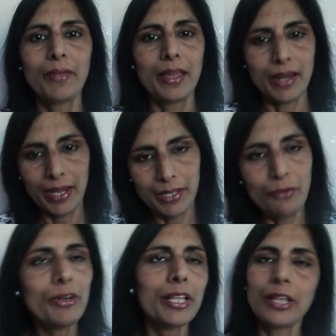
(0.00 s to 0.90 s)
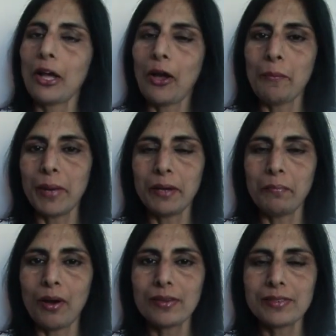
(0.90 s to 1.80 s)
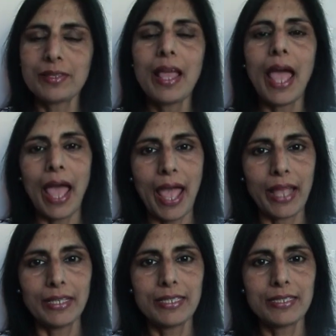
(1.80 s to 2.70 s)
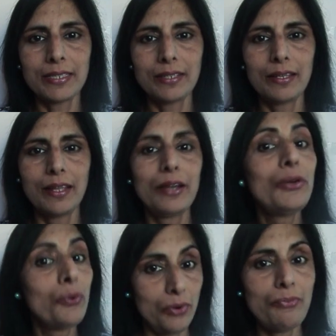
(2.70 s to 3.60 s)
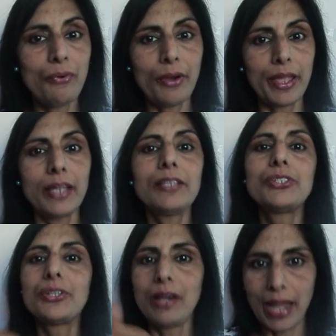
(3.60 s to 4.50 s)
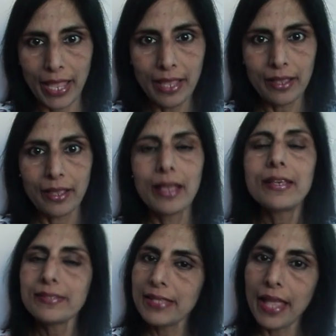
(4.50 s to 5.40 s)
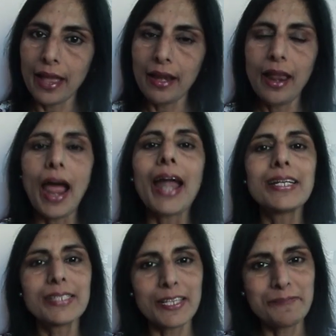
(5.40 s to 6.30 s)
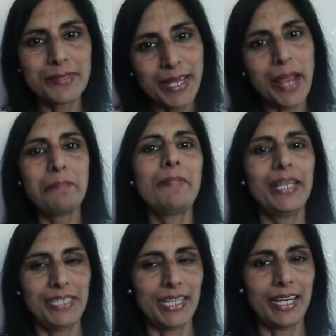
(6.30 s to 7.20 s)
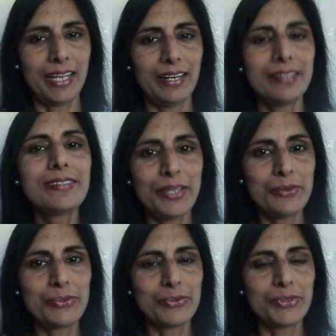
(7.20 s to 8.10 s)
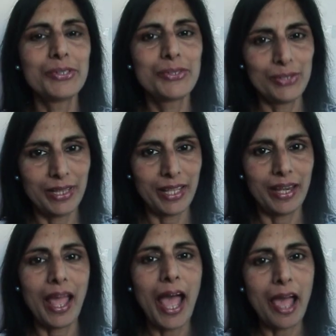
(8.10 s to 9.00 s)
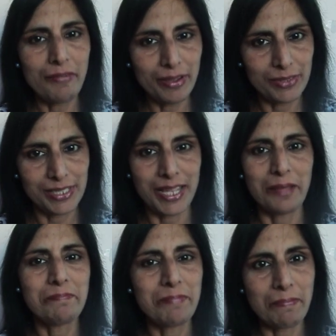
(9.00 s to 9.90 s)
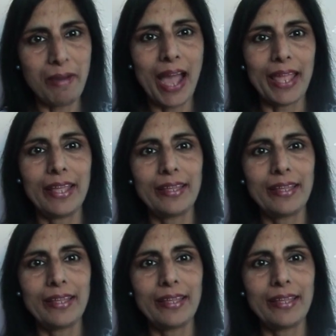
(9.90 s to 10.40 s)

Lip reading: Write down in the comment box, and don't forget to like, share and subscribe my channel. See you soon. Till then, have a good time. Bye bye.